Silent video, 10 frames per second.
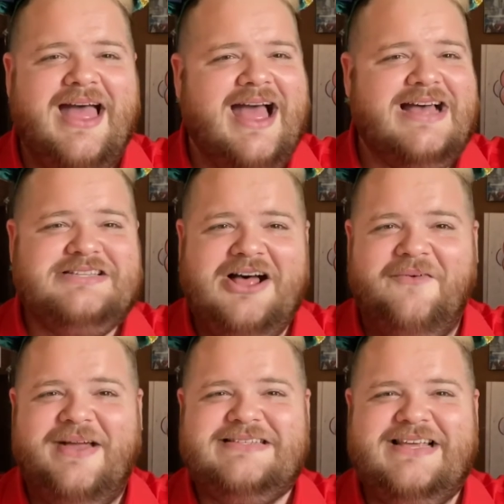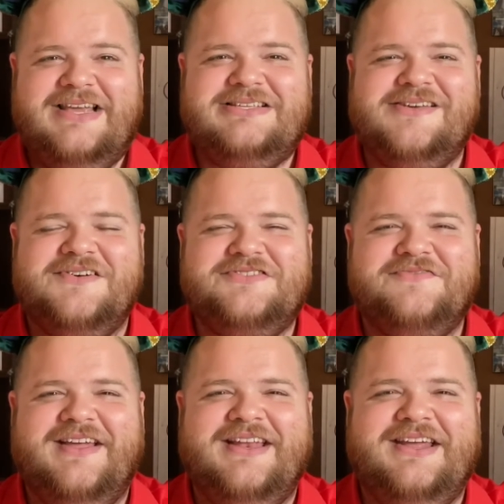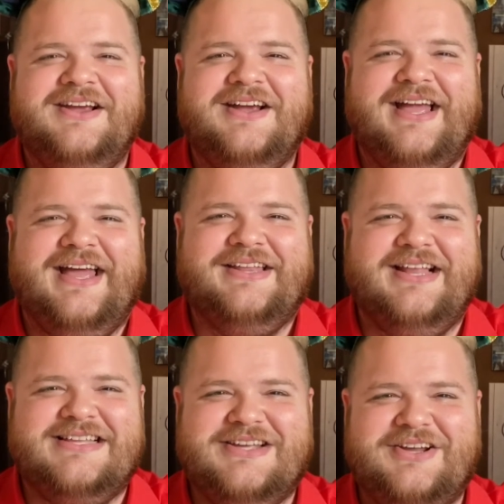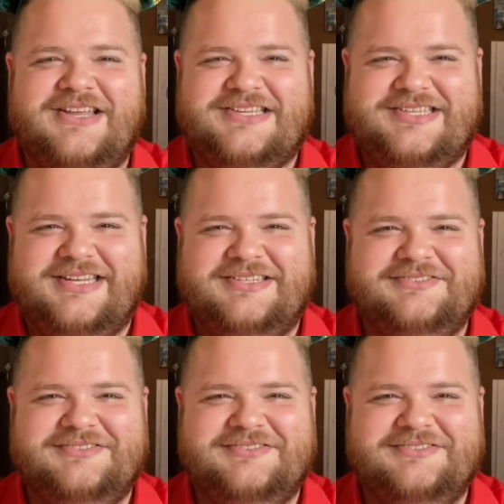As always, thank you so much for being here, and let's go to Disney.